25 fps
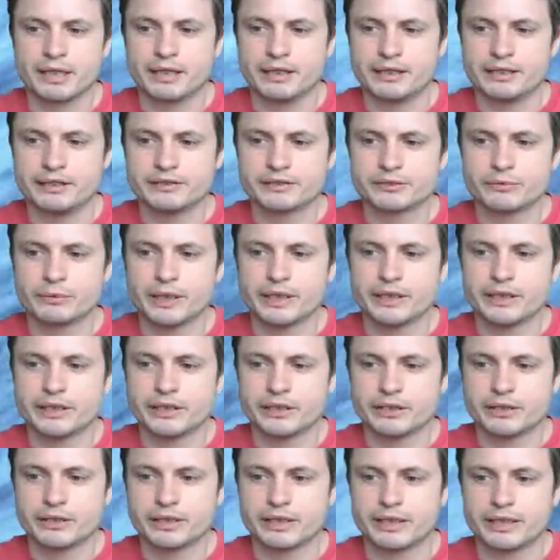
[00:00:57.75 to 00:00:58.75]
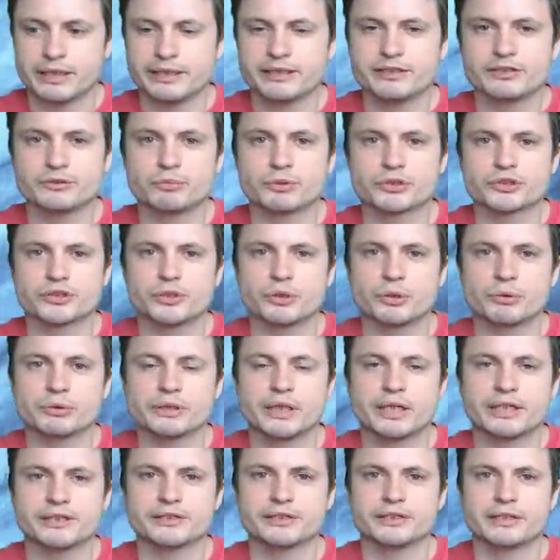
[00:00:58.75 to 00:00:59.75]
This right here is what's
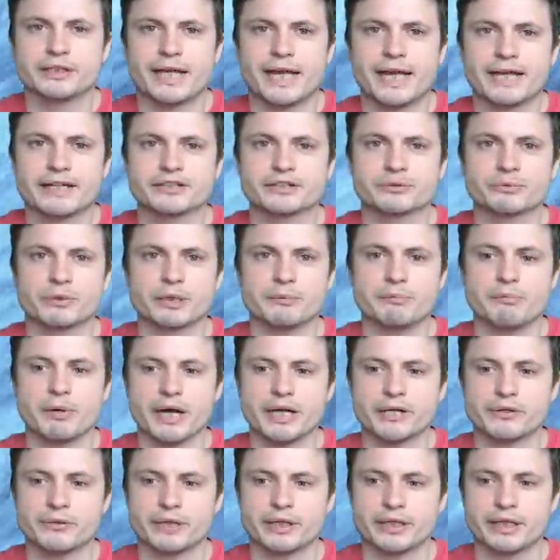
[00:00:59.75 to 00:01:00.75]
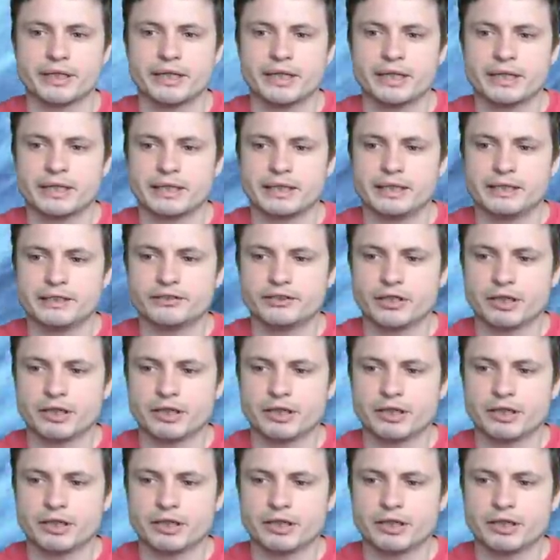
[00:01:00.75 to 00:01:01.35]
known as an X-ray binary. These